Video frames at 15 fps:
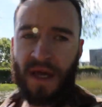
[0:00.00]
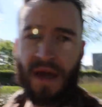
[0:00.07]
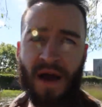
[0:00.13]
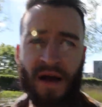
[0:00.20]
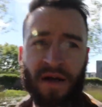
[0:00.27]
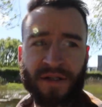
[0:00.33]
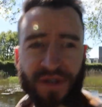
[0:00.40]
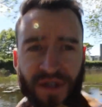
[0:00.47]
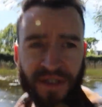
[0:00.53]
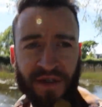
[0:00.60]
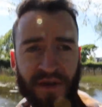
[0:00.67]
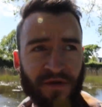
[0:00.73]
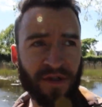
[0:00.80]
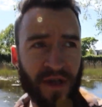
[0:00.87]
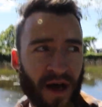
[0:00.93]
yeah,
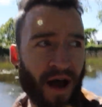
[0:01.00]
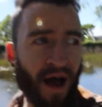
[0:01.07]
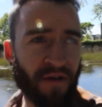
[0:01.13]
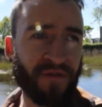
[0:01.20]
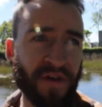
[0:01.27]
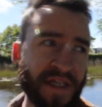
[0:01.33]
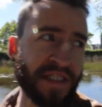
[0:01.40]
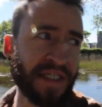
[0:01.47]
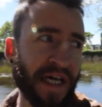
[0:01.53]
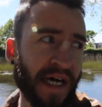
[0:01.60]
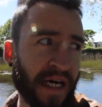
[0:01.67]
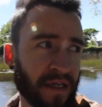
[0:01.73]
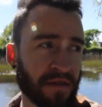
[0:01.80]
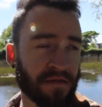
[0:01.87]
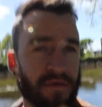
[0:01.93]
just an old coffee
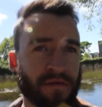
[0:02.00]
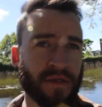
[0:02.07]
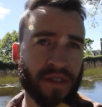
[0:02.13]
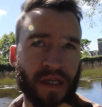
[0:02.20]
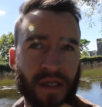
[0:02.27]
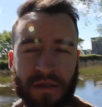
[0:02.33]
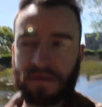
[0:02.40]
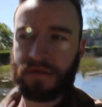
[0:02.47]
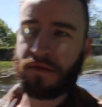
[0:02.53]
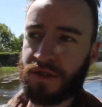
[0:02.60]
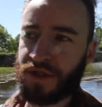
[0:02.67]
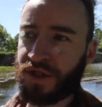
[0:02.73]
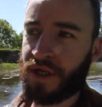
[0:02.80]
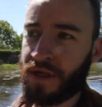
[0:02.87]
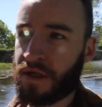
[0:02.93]
day and sit and
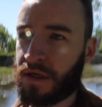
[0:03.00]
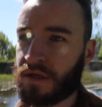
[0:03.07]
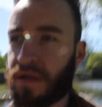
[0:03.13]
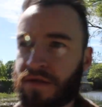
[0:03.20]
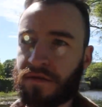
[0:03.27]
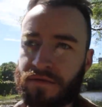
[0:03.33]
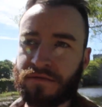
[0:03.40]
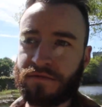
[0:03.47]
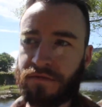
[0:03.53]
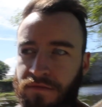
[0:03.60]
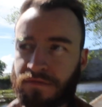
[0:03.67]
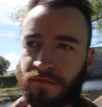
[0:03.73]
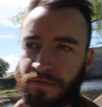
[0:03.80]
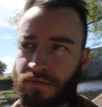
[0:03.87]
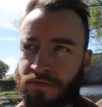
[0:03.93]
chill and
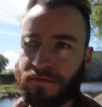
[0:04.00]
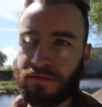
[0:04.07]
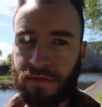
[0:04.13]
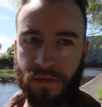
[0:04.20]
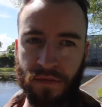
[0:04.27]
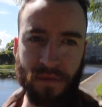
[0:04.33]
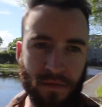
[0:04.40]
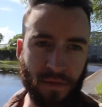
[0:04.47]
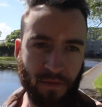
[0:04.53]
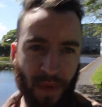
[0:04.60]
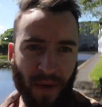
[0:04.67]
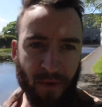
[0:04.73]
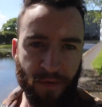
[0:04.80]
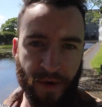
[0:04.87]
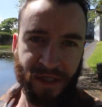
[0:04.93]
people